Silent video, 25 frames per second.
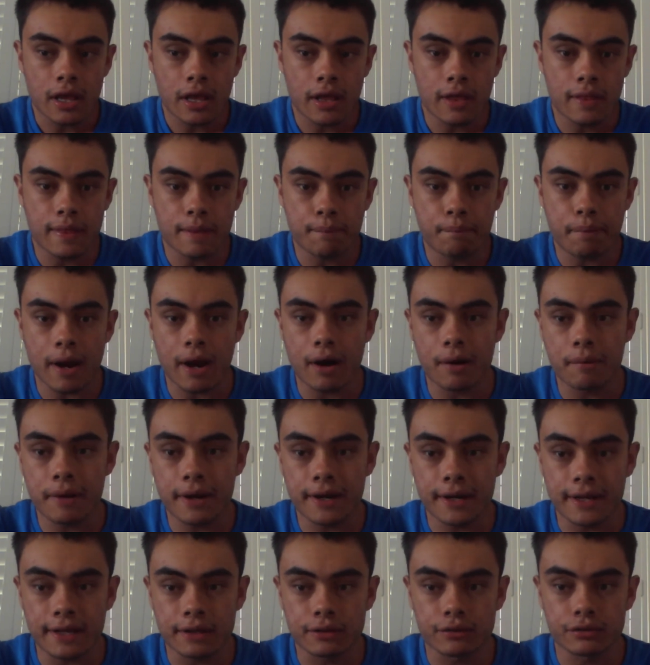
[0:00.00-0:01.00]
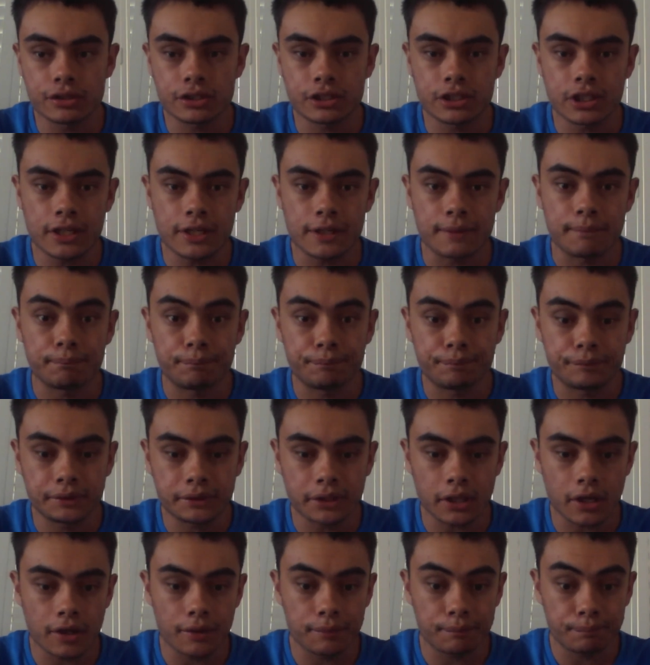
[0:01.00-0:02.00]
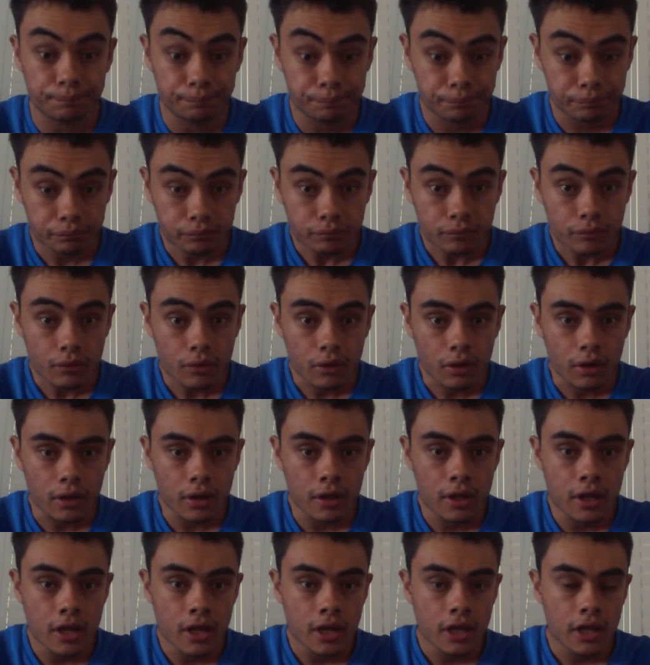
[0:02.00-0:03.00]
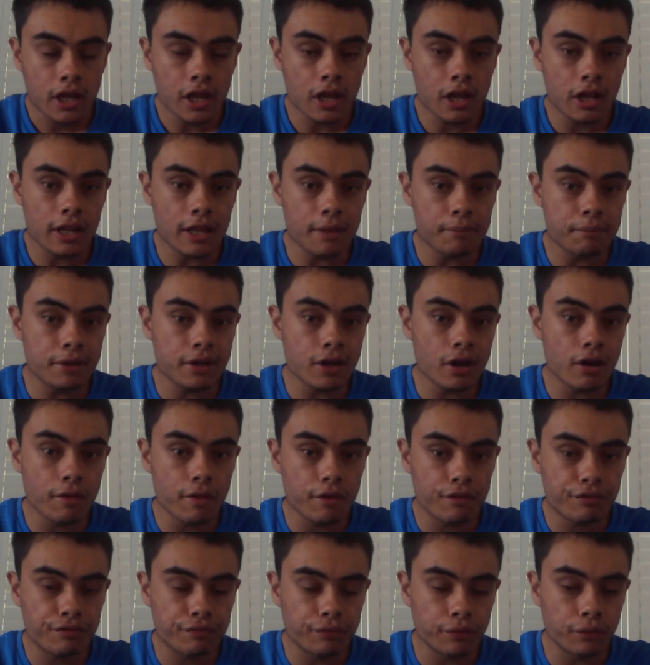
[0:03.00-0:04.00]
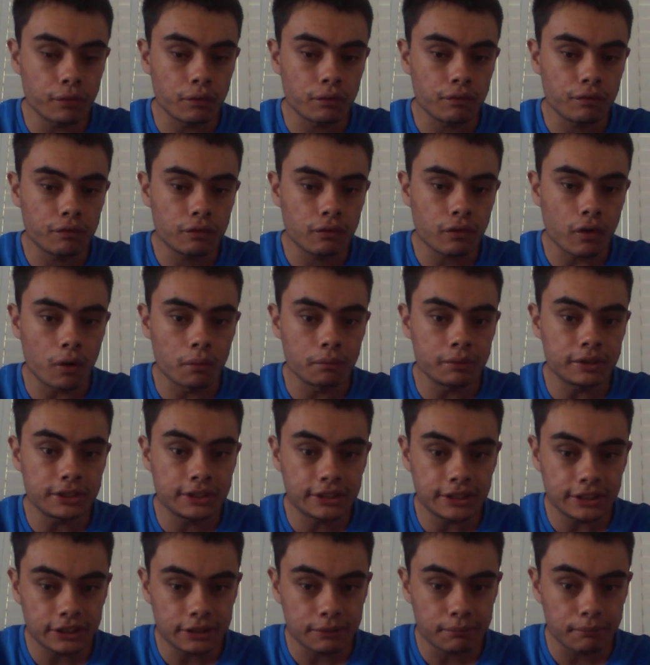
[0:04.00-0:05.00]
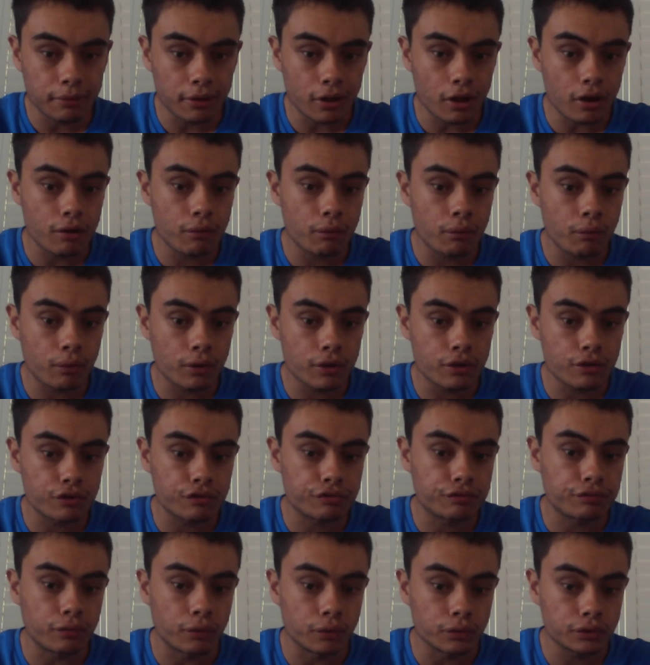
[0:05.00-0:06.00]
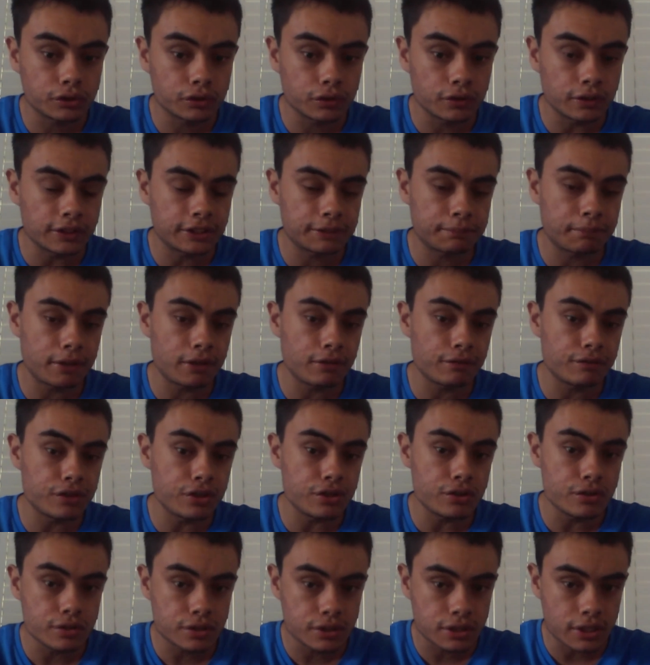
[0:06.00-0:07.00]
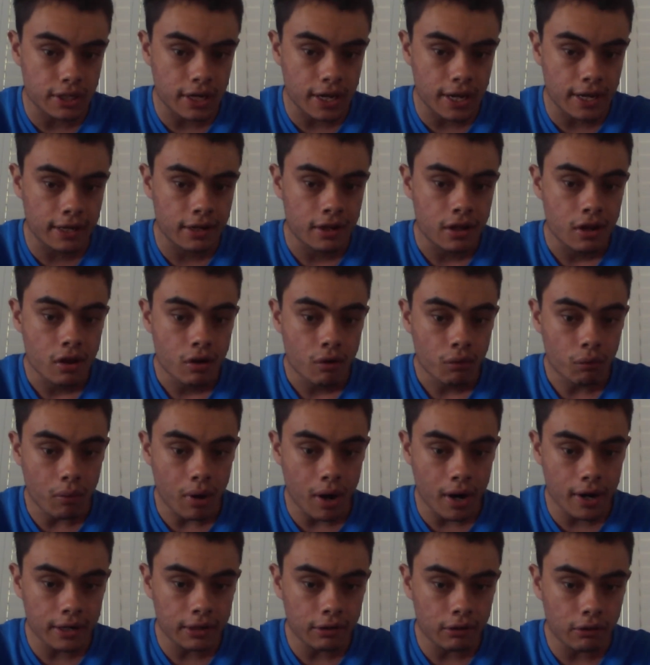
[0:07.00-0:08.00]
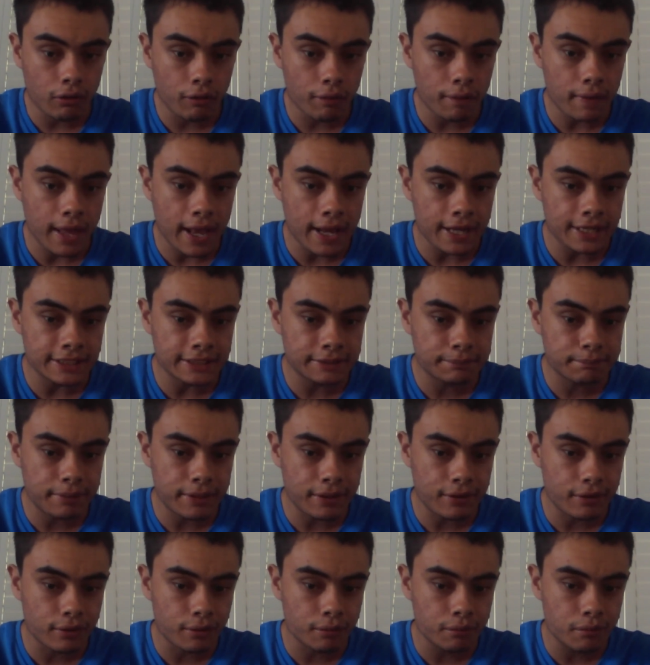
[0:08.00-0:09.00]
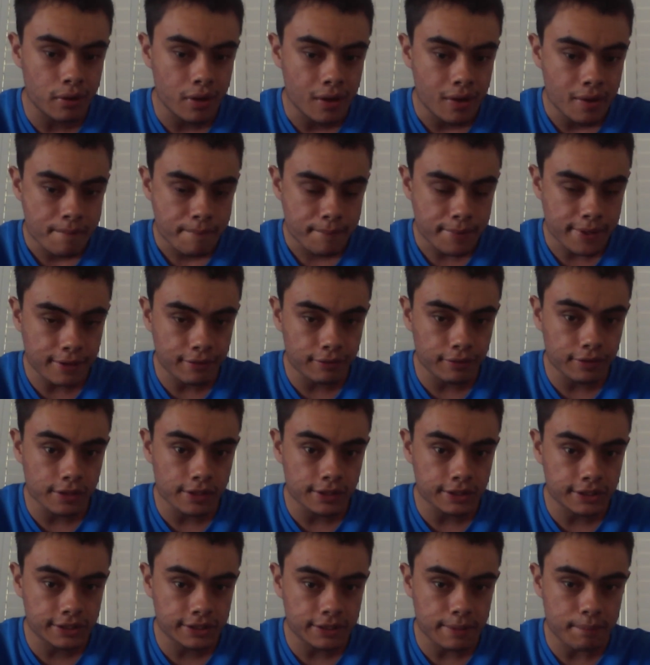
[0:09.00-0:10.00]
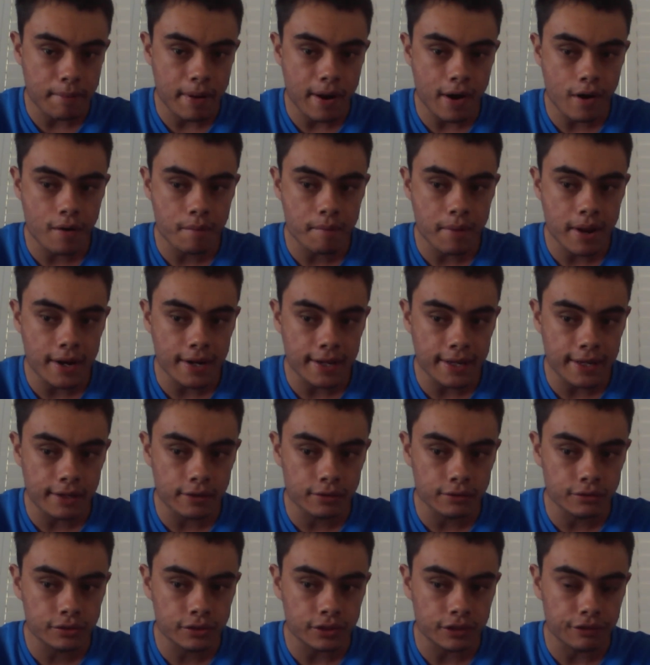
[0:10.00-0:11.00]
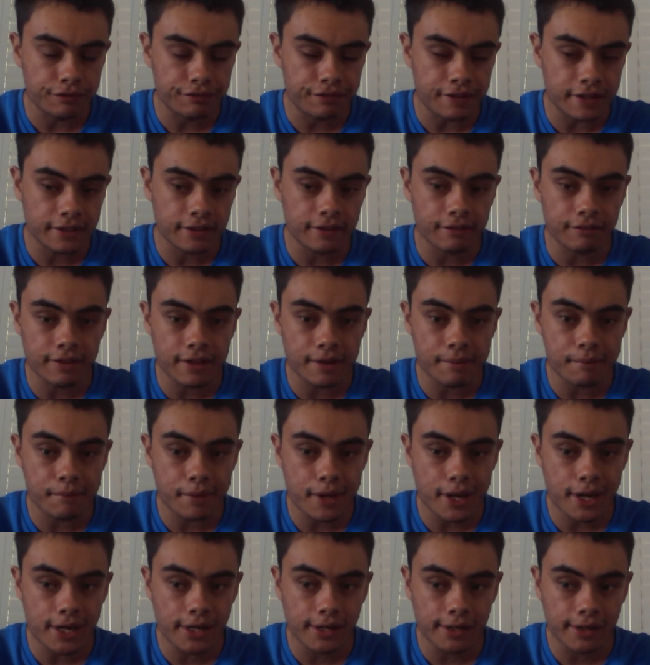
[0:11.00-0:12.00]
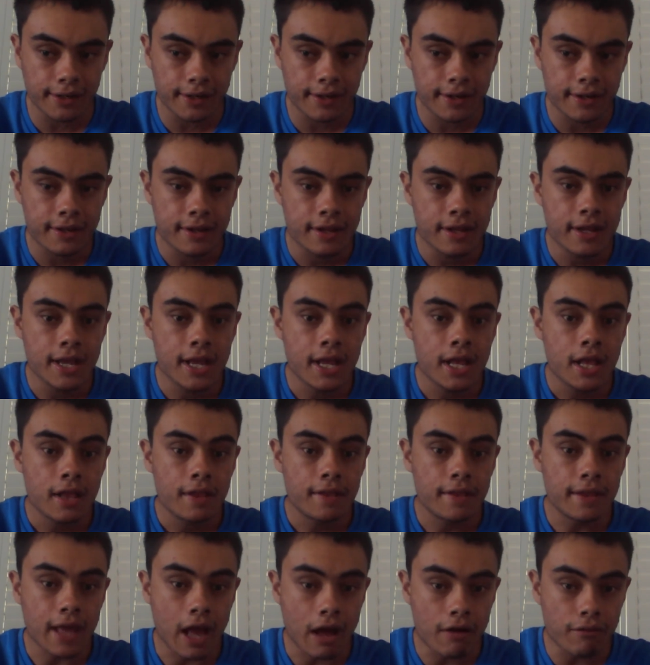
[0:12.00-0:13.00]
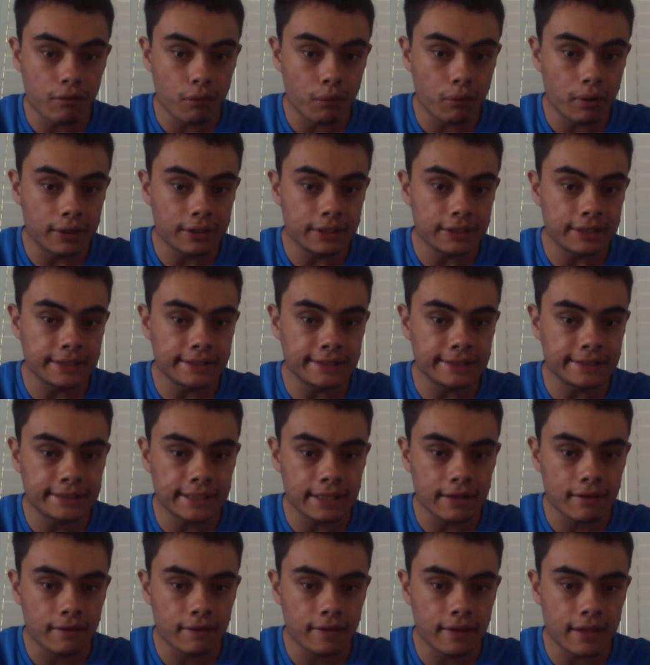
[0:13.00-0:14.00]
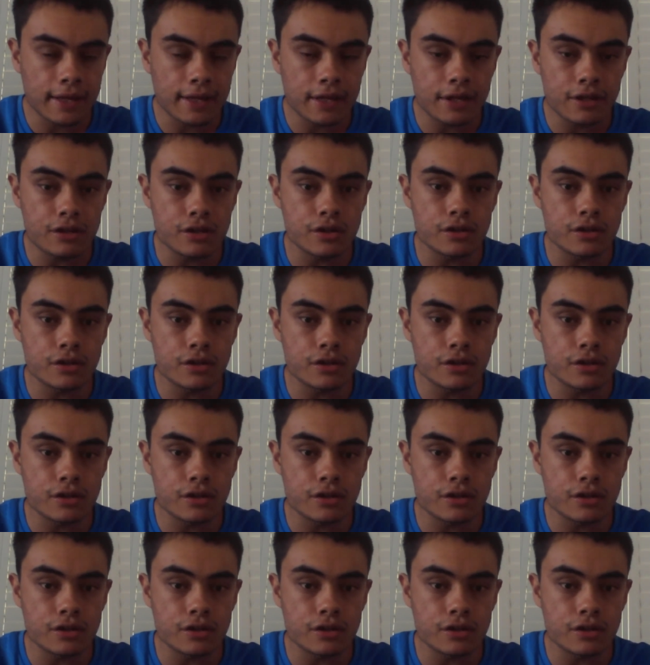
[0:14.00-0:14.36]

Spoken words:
in the Parramatta Eels team. So, yeah, let me know in the comment section below, what are your thoughts on this bit of news today? One, on the Hayze Perham being released to Parramatta Eels effectively immediately. The other one is the